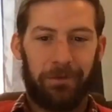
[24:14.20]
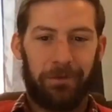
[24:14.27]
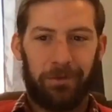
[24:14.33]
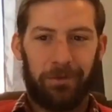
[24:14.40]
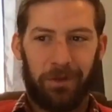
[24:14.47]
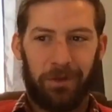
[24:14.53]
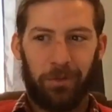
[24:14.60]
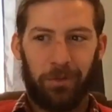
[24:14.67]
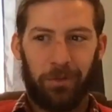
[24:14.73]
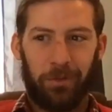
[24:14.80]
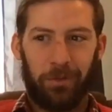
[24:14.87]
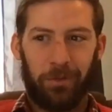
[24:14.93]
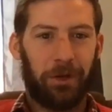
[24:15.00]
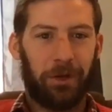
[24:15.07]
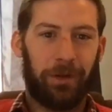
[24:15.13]
that we're
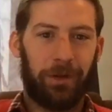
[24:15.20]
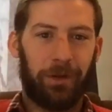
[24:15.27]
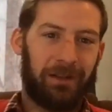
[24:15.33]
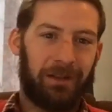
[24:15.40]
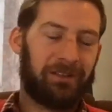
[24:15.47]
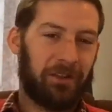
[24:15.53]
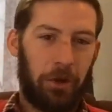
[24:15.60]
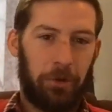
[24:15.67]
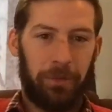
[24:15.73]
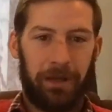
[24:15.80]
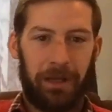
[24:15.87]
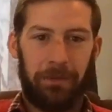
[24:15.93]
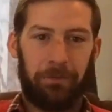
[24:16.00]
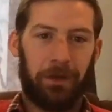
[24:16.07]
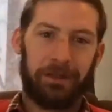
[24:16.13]
only going to read so
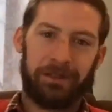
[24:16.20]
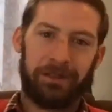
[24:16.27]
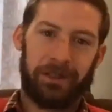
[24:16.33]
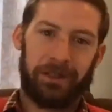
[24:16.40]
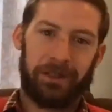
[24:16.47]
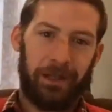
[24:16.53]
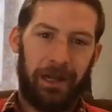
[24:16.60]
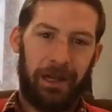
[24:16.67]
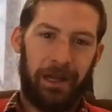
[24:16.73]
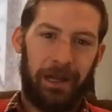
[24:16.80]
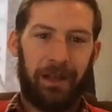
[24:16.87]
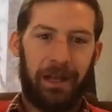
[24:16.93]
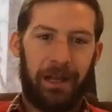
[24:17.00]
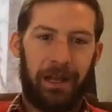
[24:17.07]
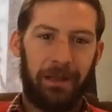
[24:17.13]
many books in our
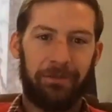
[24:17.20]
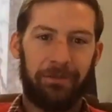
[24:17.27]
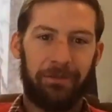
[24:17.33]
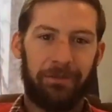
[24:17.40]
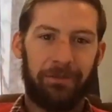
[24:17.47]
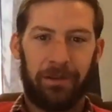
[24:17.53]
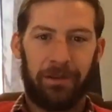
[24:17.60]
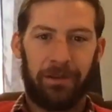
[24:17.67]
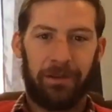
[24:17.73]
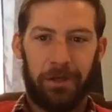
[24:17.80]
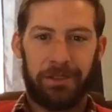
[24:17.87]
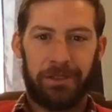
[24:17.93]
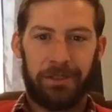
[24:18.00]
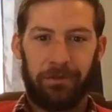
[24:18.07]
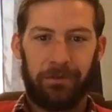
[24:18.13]
lifetime. Even the
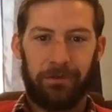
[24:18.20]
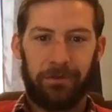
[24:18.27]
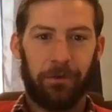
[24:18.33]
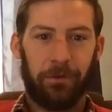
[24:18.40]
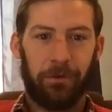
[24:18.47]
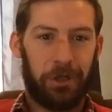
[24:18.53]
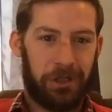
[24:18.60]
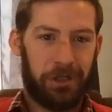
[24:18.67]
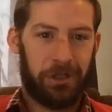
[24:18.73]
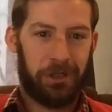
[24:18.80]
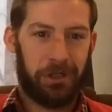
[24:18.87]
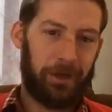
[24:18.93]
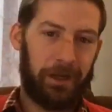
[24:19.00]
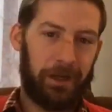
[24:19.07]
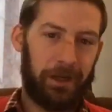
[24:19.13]
most ferocious
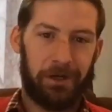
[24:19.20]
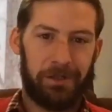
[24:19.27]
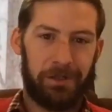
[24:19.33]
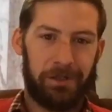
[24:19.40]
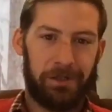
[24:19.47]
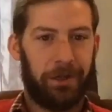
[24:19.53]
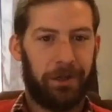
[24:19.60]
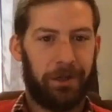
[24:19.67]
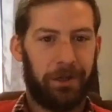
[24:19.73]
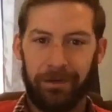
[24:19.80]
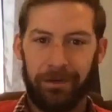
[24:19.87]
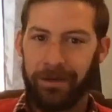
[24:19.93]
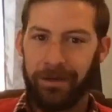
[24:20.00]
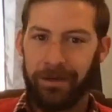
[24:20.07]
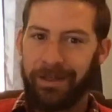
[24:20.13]
readers
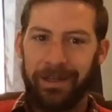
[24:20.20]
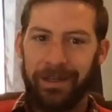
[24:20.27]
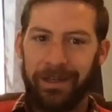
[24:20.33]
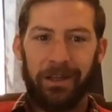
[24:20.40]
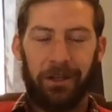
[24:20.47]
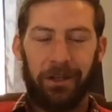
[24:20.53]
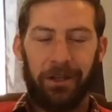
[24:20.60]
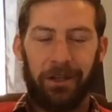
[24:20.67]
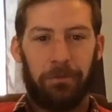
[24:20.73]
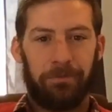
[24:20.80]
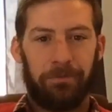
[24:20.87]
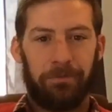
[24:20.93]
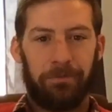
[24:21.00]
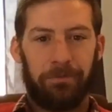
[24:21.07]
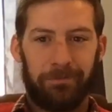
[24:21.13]
read,
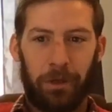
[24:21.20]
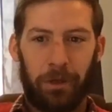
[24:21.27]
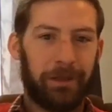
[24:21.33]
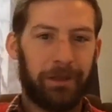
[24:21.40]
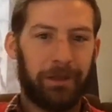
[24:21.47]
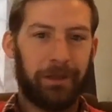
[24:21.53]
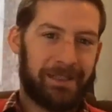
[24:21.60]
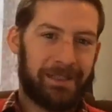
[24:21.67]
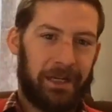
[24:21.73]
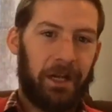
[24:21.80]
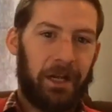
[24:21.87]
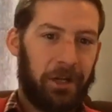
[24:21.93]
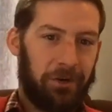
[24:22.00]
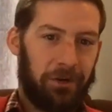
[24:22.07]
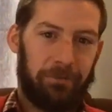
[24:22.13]
probably less than
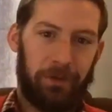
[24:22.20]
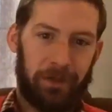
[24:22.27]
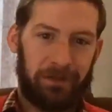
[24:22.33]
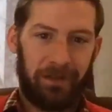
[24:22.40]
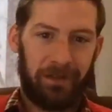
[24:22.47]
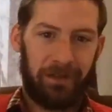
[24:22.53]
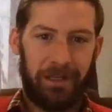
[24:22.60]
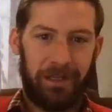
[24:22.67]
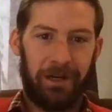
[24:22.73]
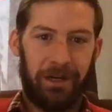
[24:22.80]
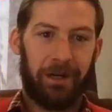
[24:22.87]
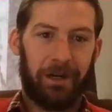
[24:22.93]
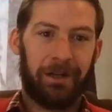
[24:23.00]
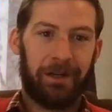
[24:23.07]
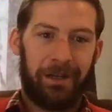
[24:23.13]
100 books a year,